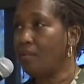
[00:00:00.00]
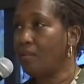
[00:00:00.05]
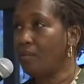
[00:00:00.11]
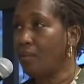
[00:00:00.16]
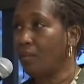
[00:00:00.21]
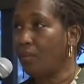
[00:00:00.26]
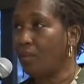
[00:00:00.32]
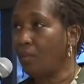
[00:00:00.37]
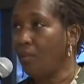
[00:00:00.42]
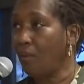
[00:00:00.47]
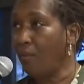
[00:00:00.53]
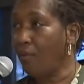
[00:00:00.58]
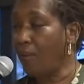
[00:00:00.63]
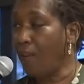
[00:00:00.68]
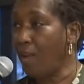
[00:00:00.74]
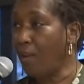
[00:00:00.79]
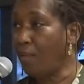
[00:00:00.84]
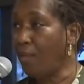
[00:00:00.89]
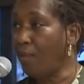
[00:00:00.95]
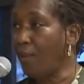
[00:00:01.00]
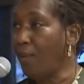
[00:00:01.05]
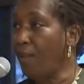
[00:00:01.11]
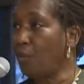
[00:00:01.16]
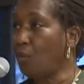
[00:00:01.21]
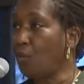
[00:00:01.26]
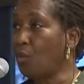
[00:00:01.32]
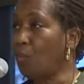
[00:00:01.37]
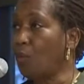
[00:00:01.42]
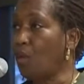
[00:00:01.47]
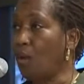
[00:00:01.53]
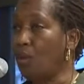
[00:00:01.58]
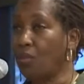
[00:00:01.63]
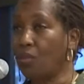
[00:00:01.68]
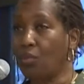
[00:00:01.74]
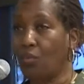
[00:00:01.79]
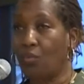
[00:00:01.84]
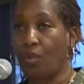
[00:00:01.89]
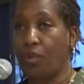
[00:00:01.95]
certainly were family values, but
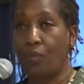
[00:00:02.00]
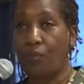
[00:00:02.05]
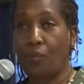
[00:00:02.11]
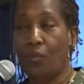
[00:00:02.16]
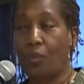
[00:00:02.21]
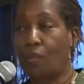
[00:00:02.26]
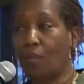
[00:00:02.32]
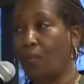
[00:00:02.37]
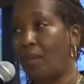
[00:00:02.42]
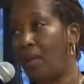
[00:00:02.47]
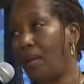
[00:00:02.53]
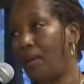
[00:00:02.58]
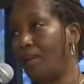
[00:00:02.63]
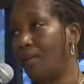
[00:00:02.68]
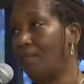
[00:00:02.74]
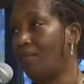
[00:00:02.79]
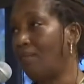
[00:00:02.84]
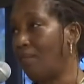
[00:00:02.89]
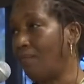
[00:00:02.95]
also reinforced by